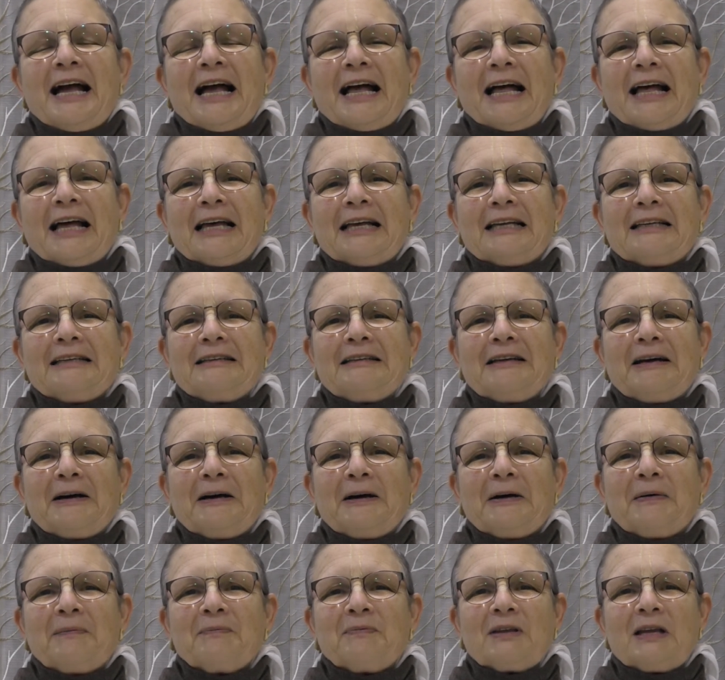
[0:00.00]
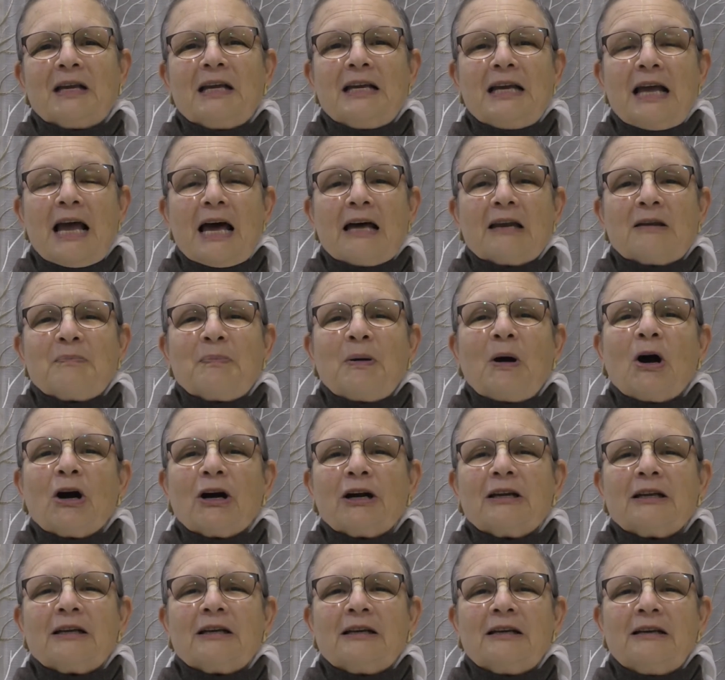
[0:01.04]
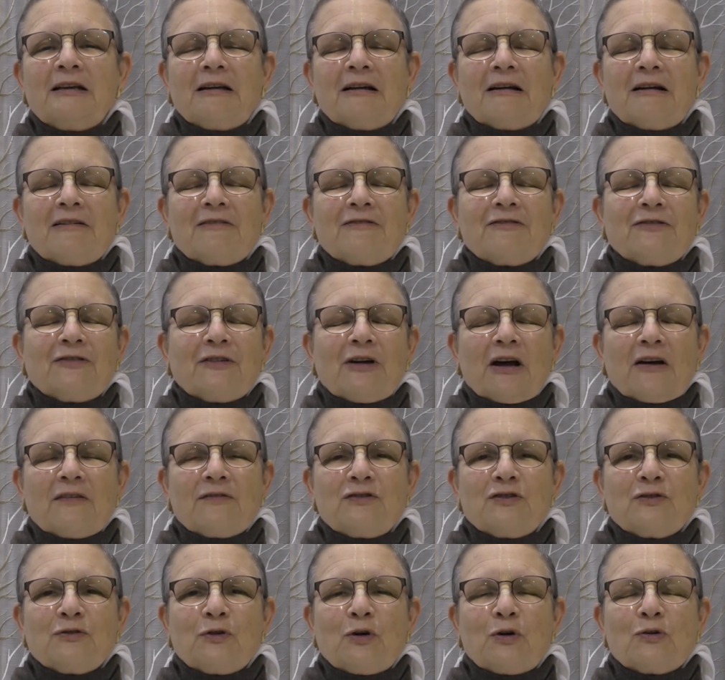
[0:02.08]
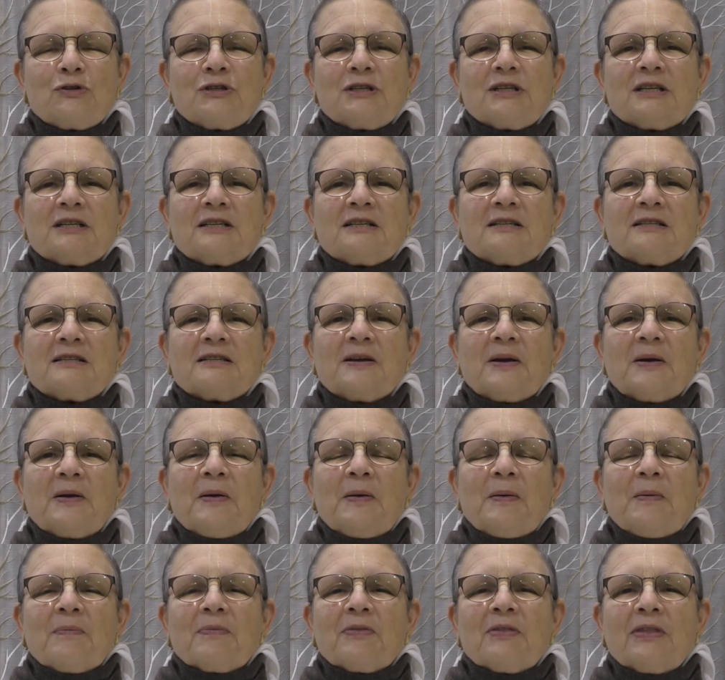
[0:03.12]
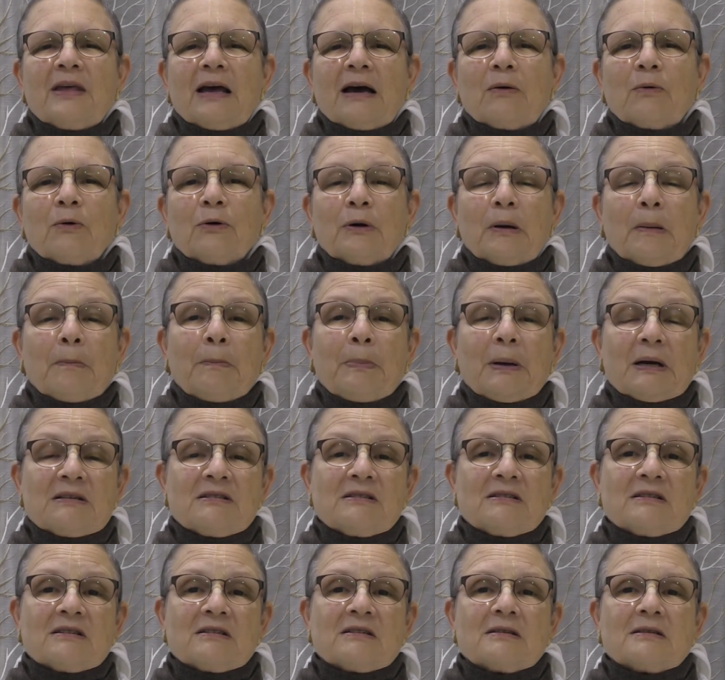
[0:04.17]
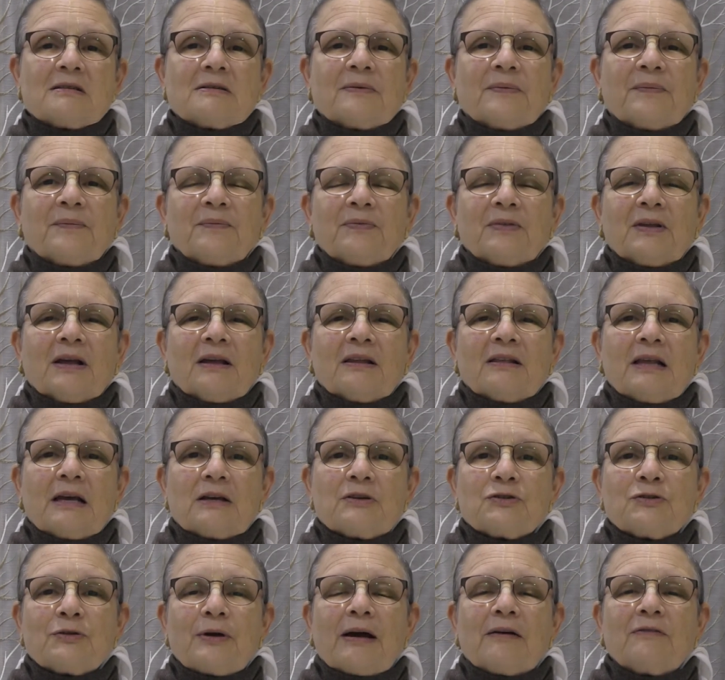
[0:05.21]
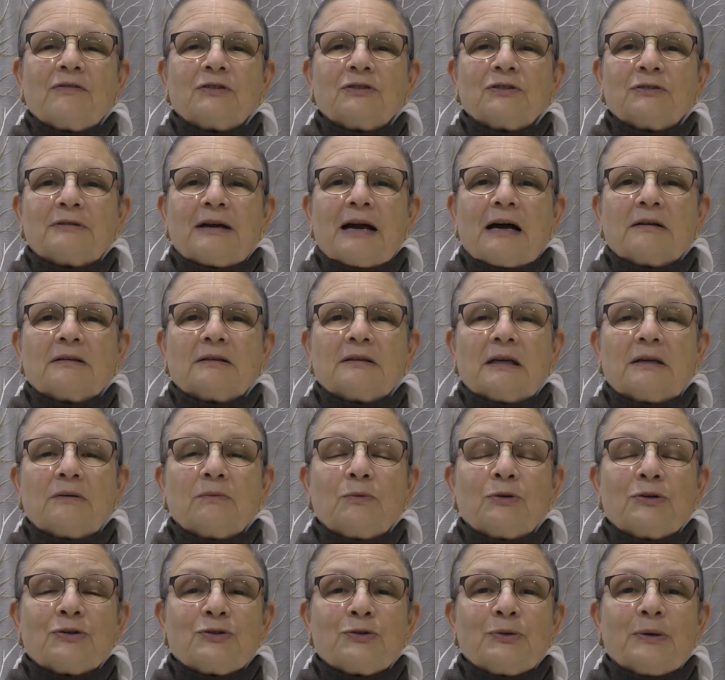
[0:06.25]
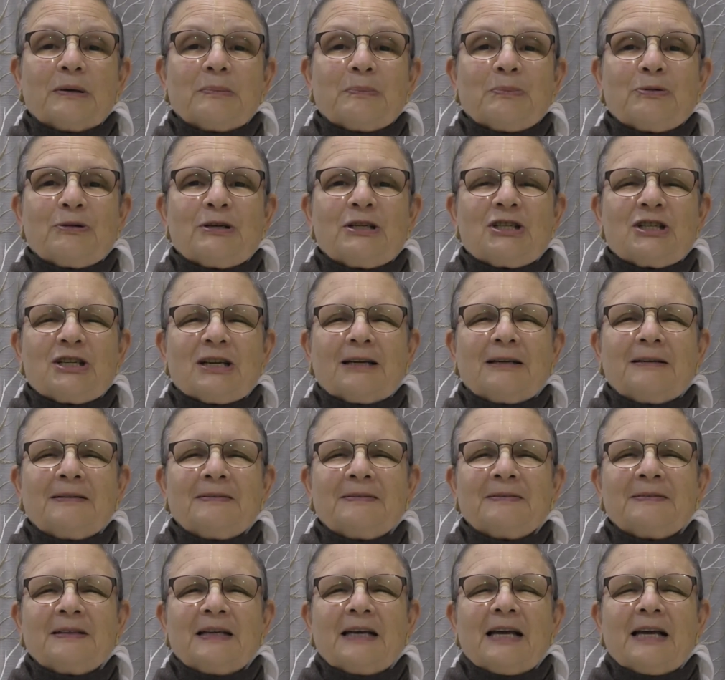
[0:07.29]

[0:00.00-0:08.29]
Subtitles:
And he had a party of devotees that were on buses that traveled around and were doing preaching.